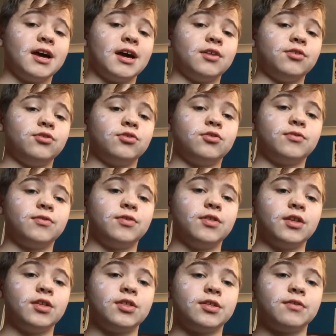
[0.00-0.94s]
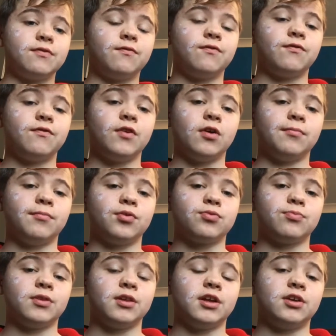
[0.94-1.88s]
And this film
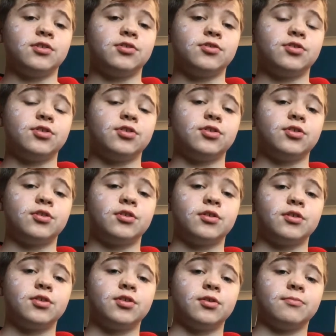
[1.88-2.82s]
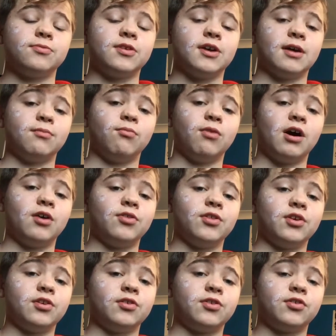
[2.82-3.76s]
was released sometime while
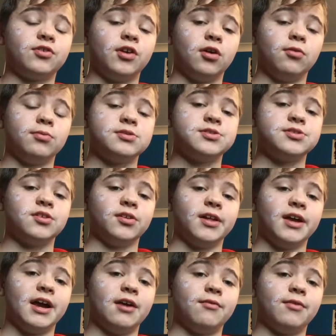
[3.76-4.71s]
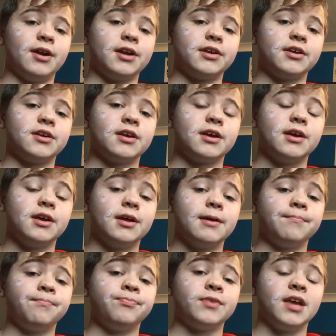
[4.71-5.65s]
the show was still airing.
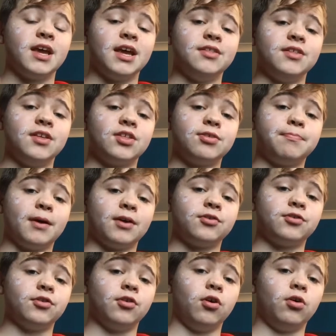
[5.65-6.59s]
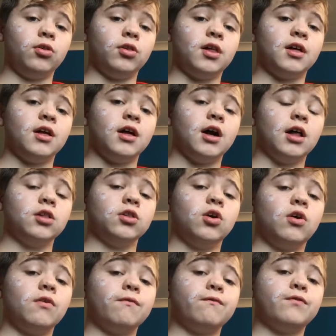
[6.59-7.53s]
In this special, a
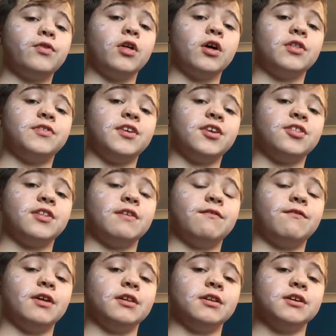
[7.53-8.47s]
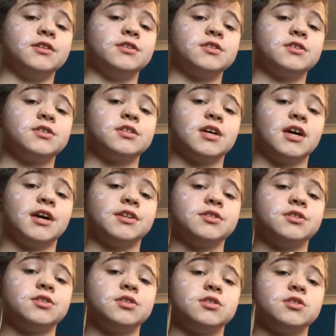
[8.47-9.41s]
lot of the Disney villains
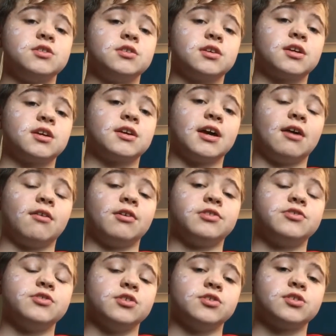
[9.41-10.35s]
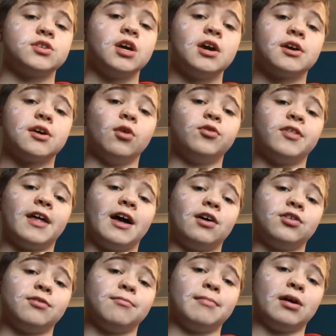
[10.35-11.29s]
and characters go to the
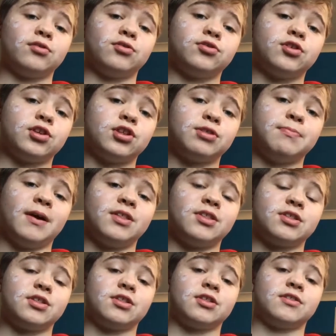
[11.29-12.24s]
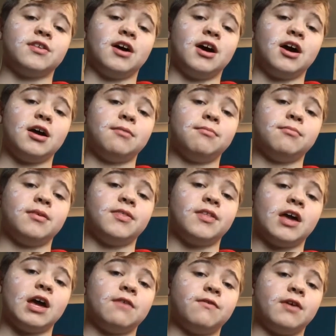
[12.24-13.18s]
House of Mouse to spend time
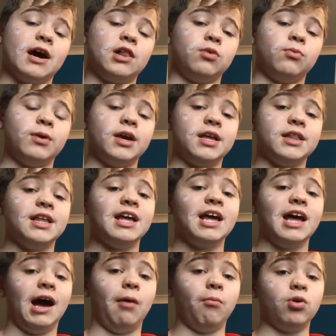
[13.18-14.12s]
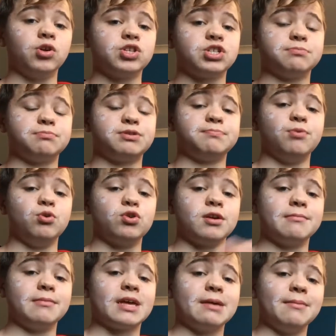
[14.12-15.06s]
there for Halloween and watch some
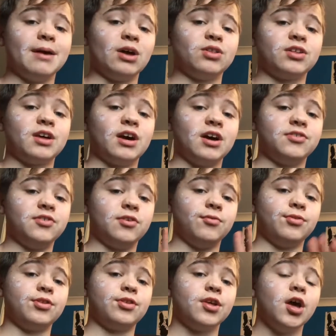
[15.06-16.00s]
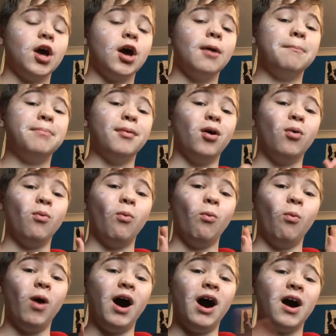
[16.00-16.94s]
spooky Mickey Mouse cartoons. But
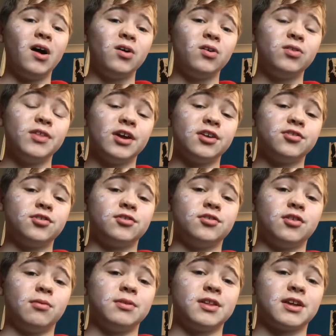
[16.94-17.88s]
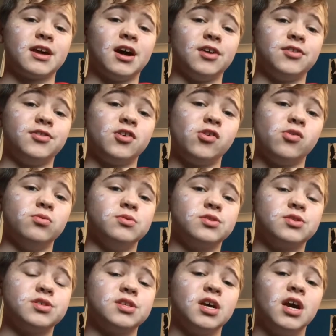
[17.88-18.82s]
while they're showing the
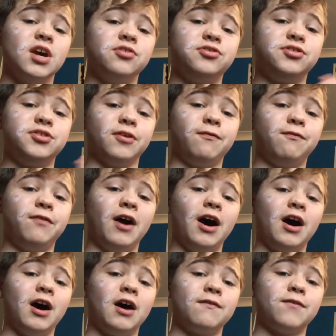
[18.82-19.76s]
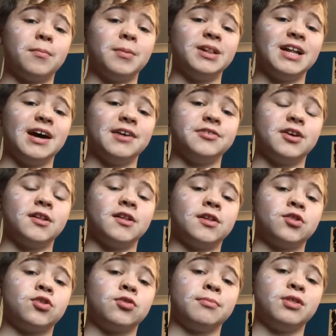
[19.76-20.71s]
cartoons, Jafar from Aladdin
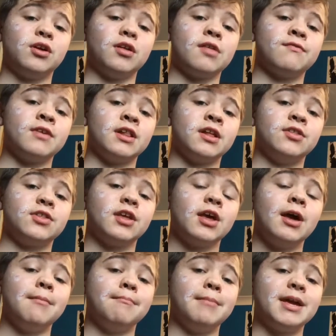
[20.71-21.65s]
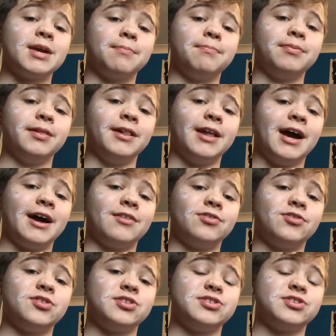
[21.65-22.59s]
and some of the other villains make a
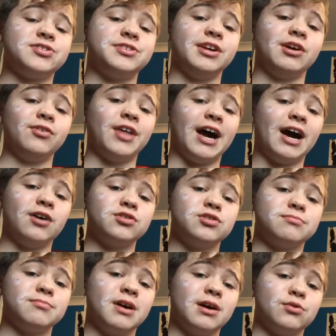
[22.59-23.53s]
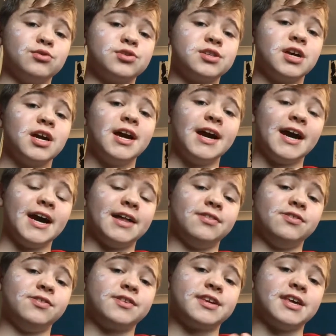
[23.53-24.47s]
plan to steal the House of Mouse
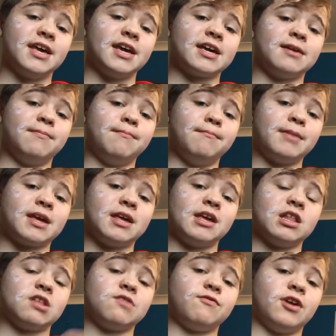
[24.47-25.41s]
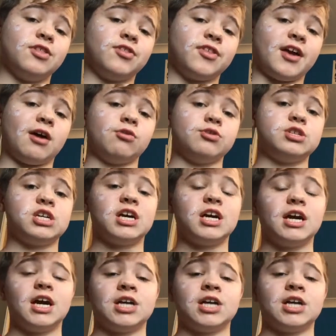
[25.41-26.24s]
and kick Mickey and his friends out.